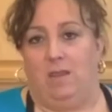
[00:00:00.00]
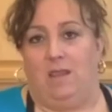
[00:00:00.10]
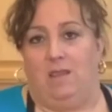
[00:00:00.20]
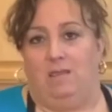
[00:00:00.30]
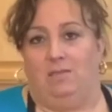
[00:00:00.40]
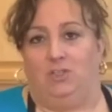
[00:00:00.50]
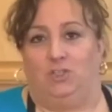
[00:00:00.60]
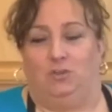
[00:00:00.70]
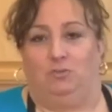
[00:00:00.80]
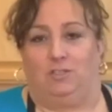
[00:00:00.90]
making the
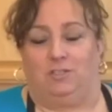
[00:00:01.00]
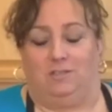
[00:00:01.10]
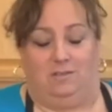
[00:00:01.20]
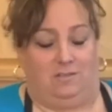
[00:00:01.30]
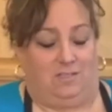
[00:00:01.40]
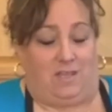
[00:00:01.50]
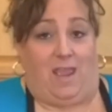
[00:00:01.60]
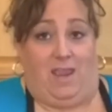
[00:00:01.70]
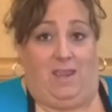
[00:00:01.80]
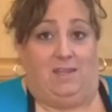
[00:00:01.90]
juice
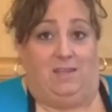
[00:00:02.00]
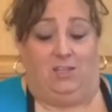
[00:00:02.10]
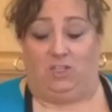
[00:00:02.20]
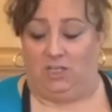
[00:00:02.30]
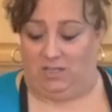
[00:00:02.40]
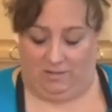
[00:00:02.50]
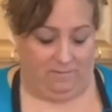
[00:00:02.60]
stay in the chicken.